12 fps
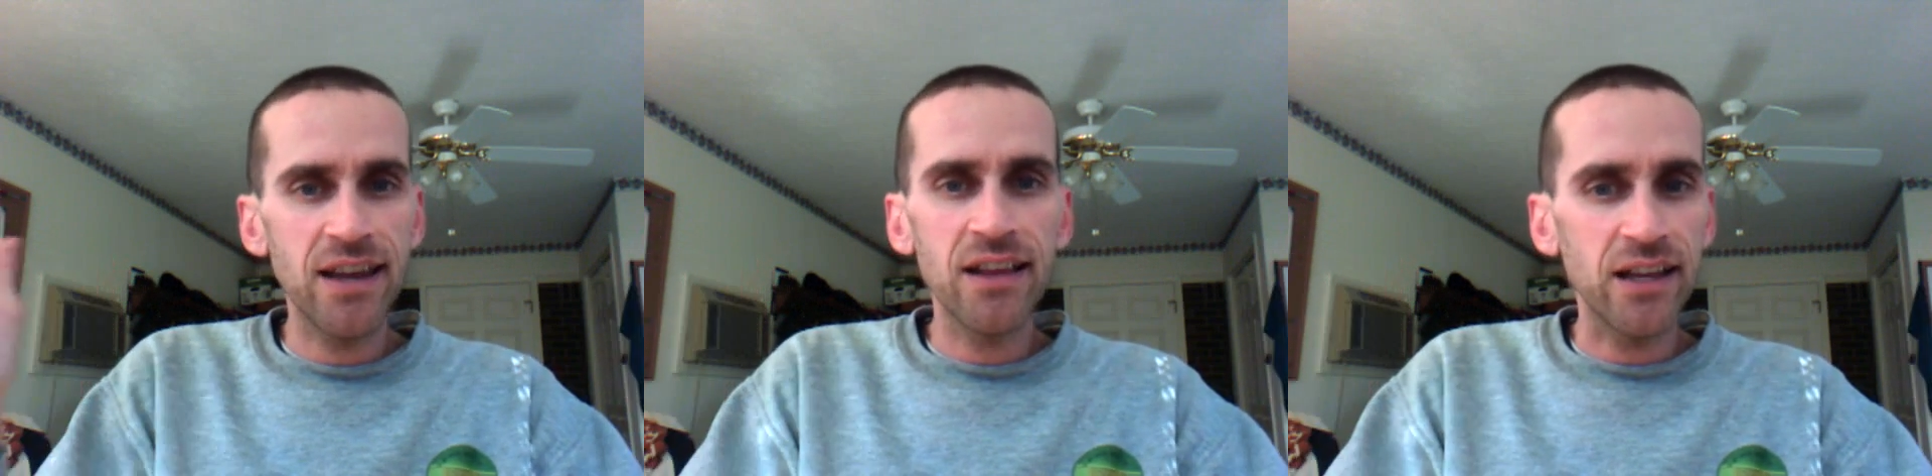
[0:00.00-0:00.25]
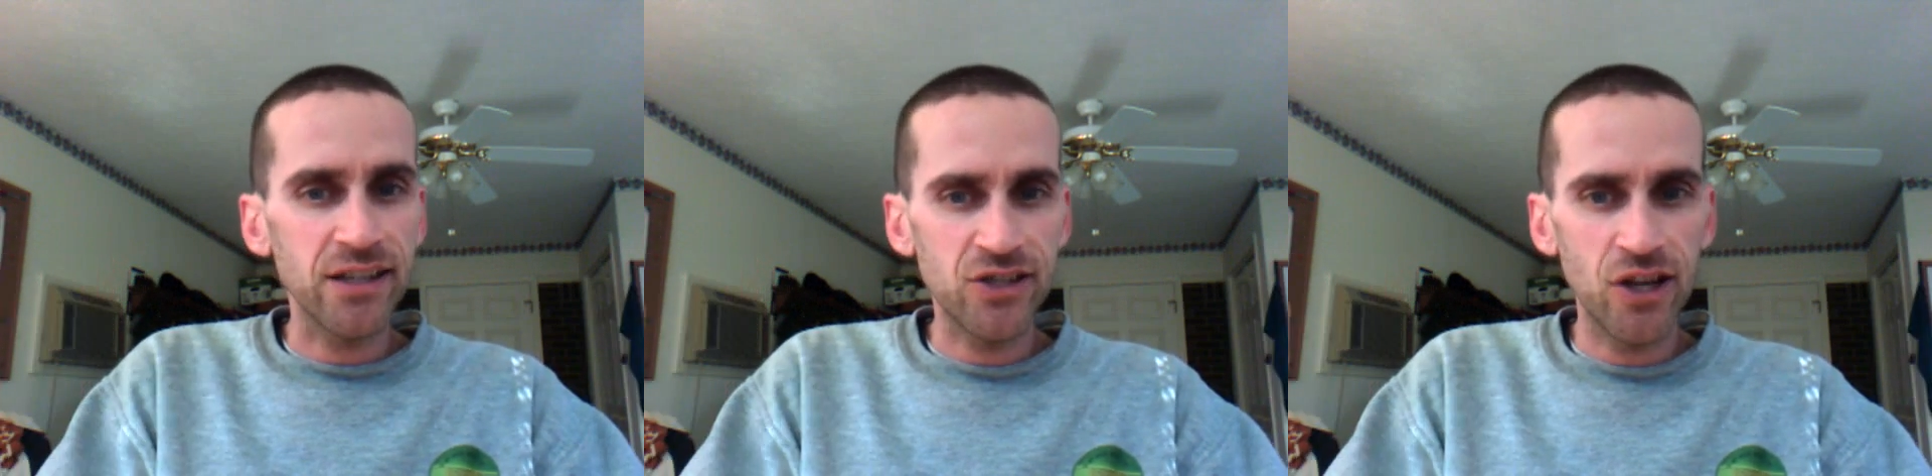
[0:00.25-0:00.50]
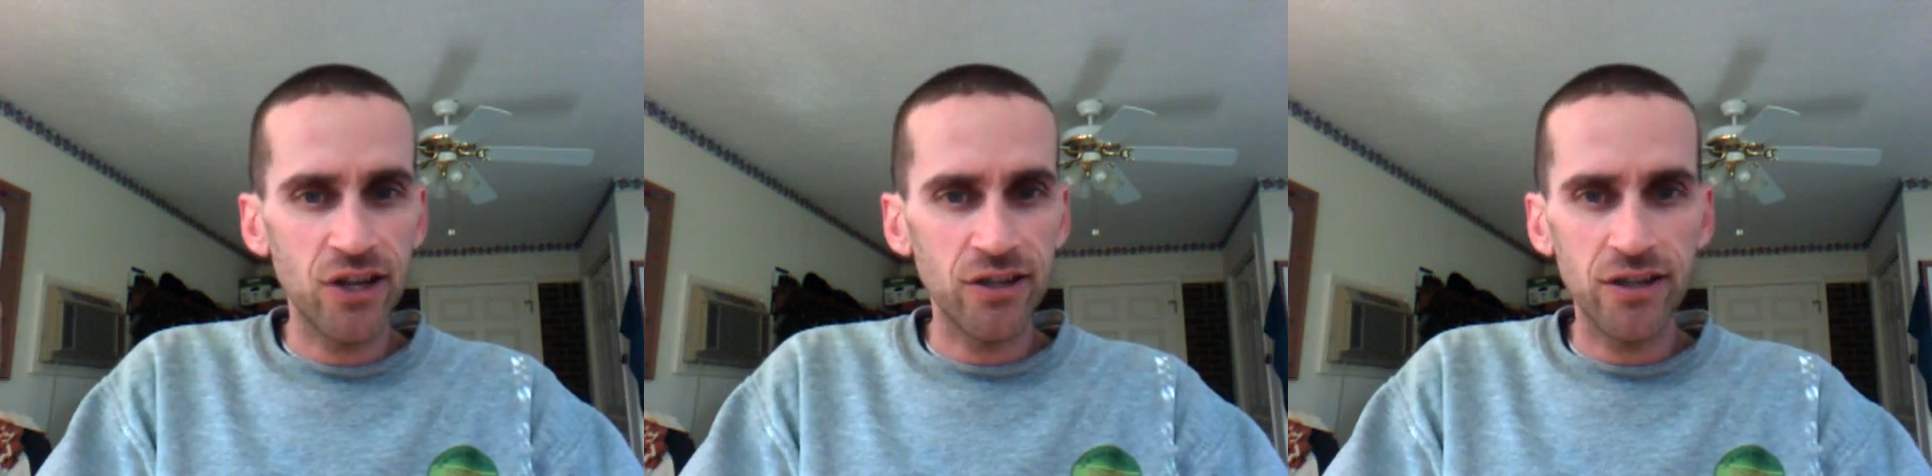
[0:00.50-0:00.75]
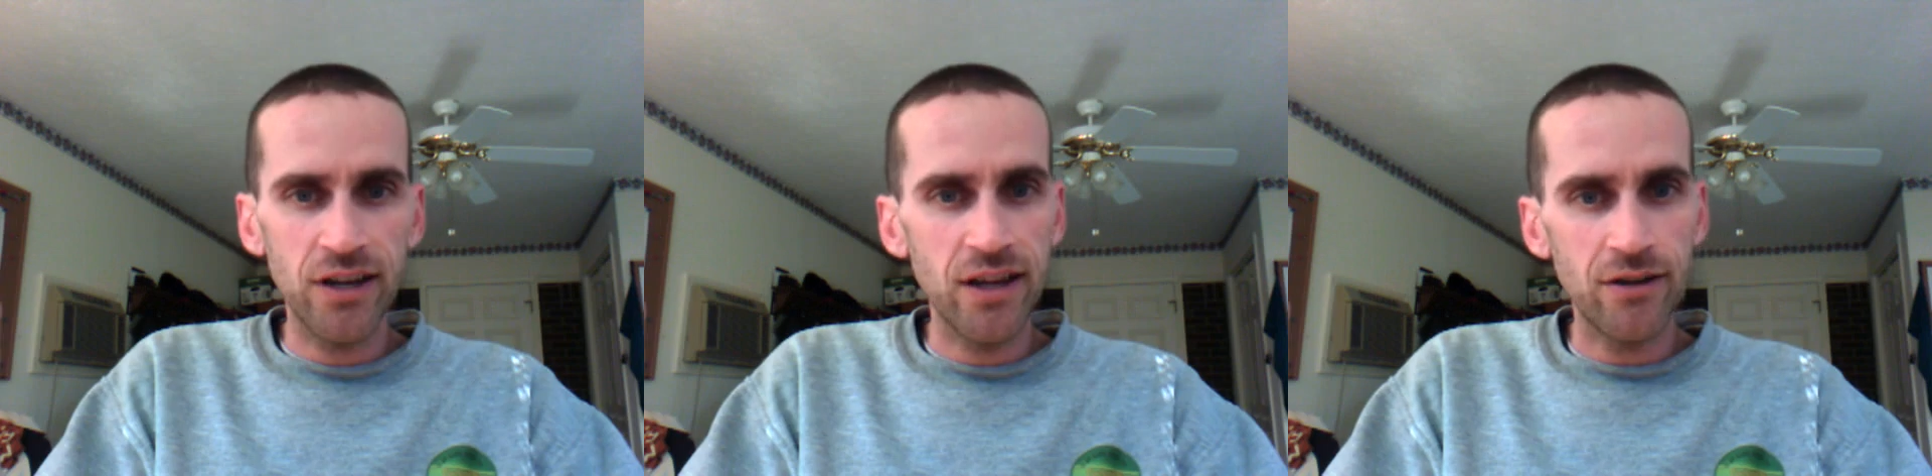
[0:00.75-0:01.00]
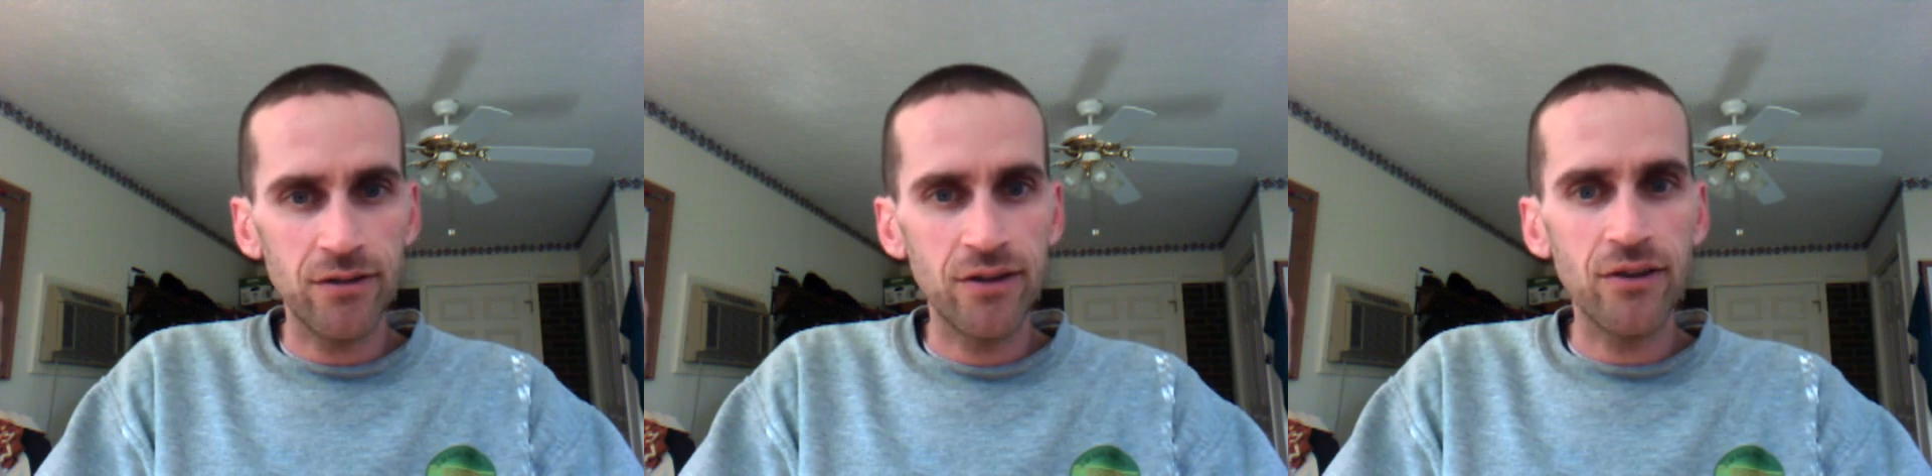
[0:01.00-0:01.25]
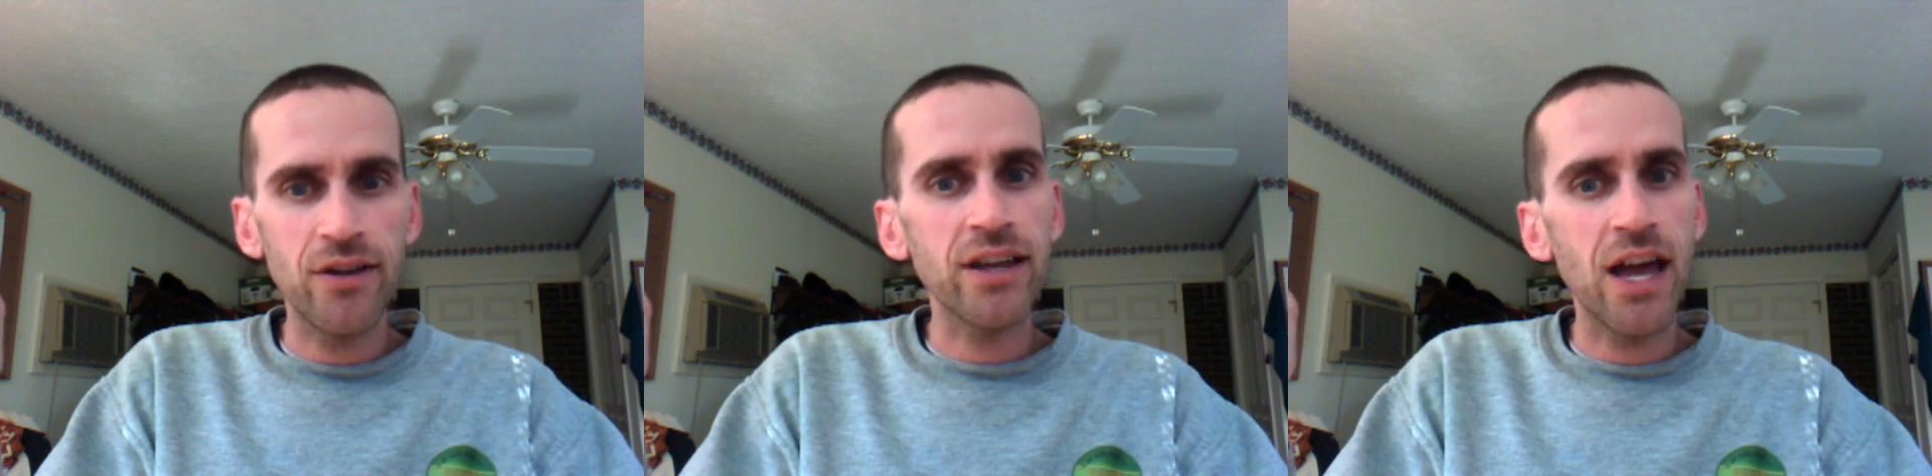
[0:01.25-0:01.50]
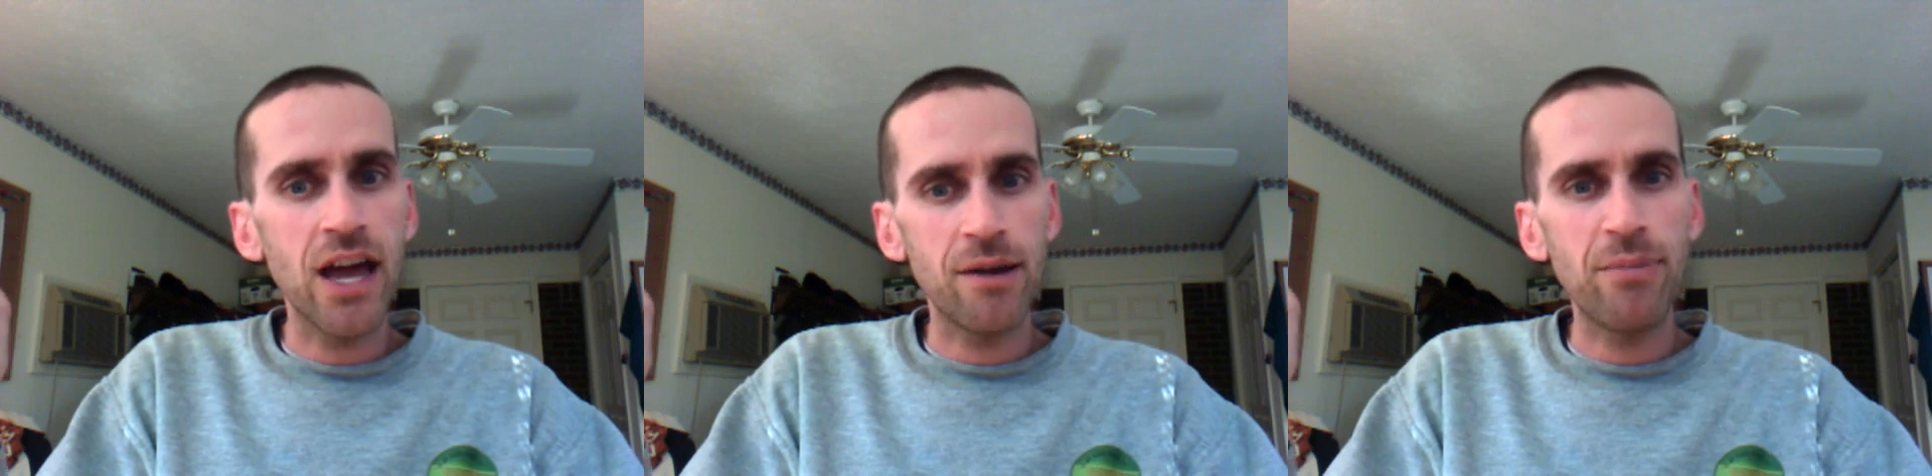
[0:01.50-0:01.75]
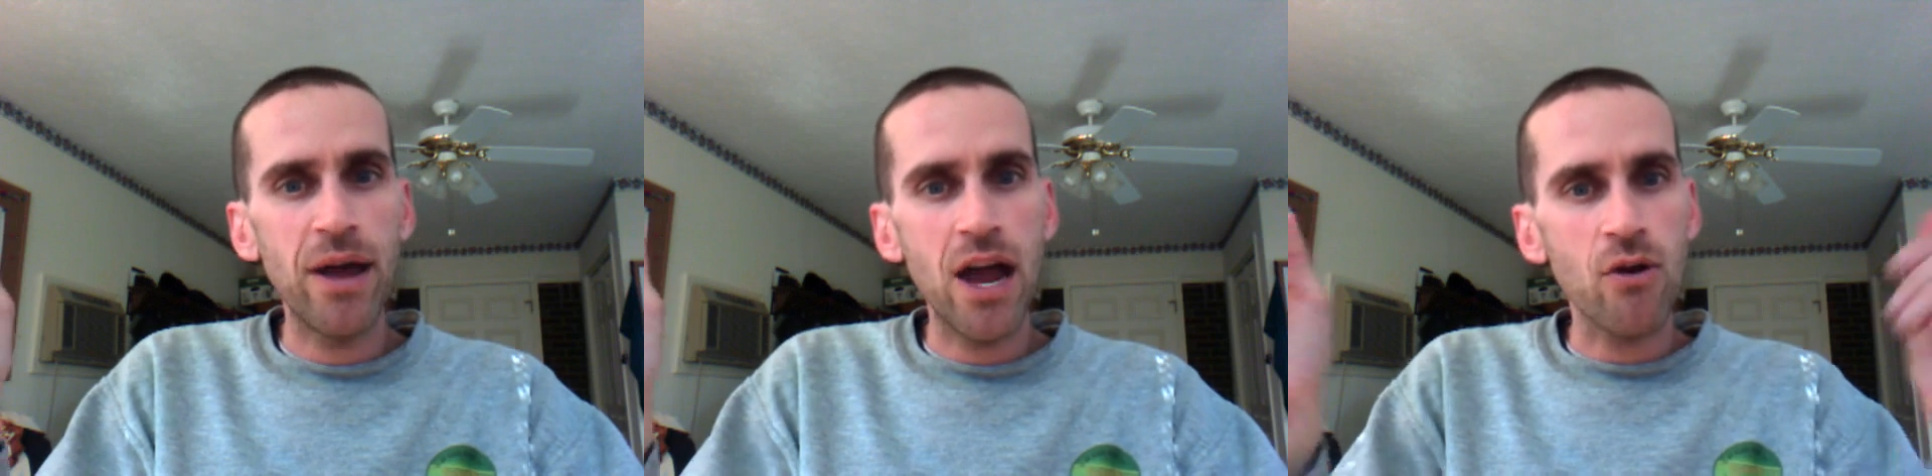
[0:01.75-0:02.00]
It ain't like Chuck Liddell, you know, that kind
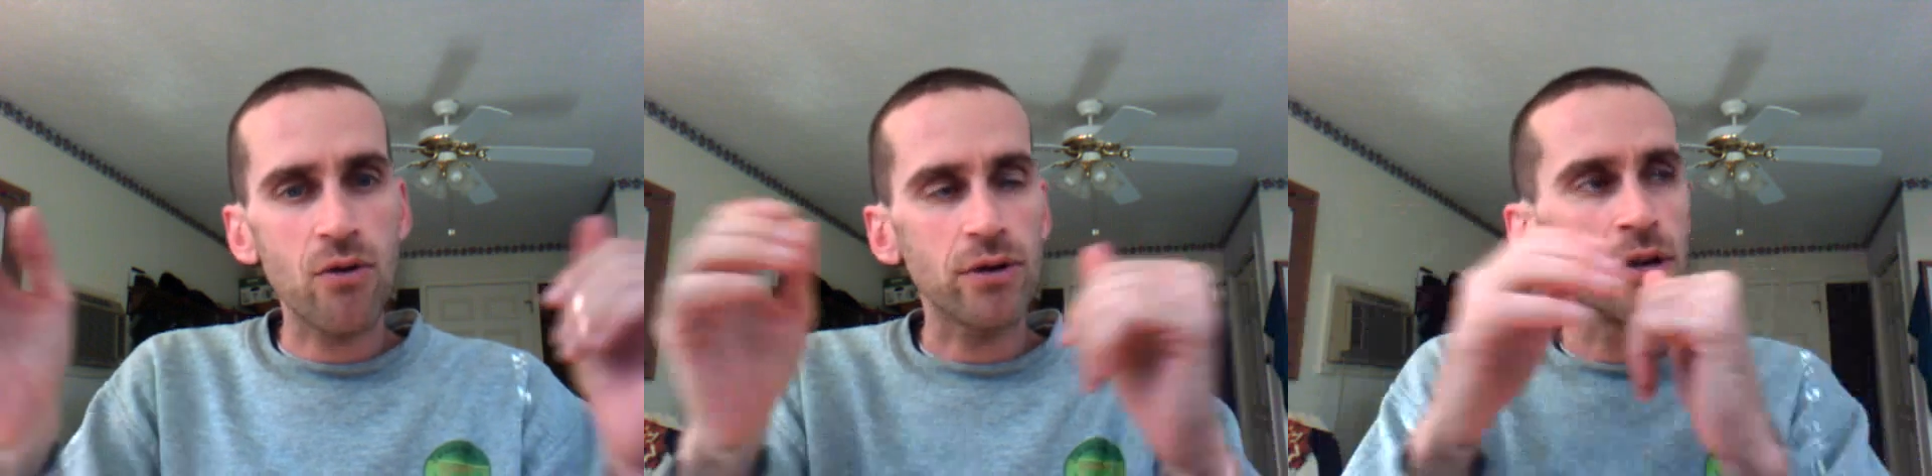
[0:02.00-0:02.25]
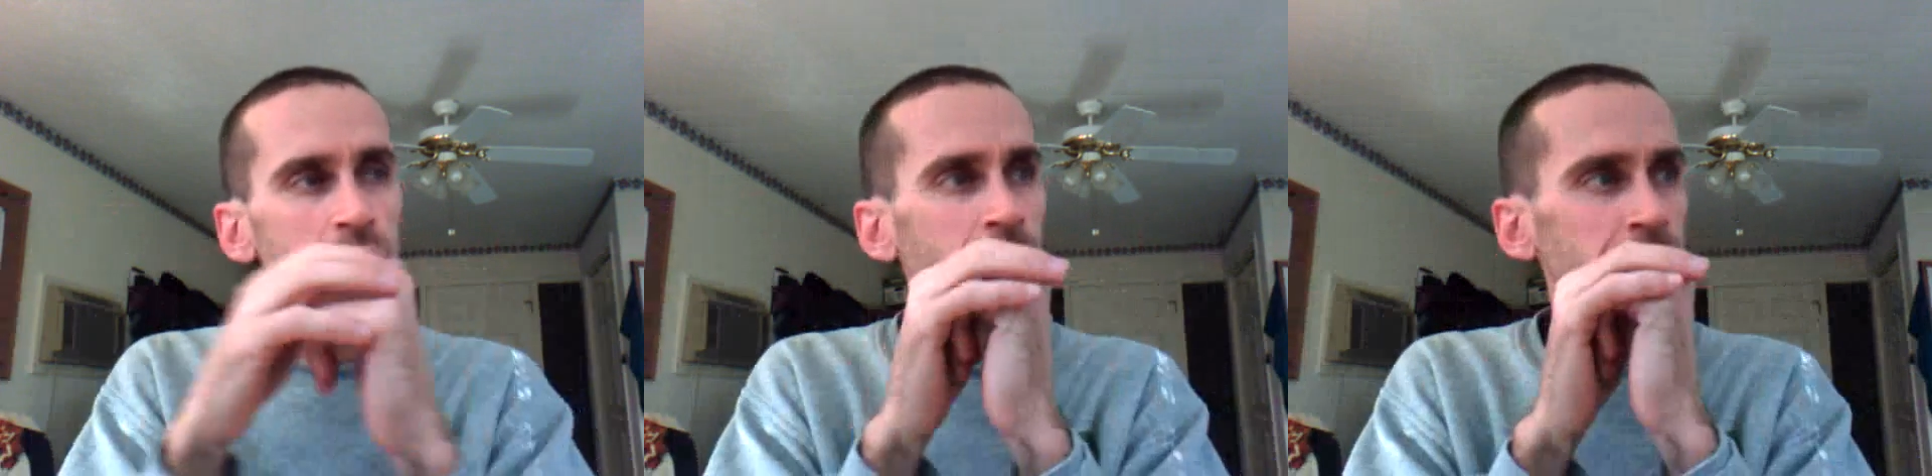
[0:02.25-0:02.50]
of power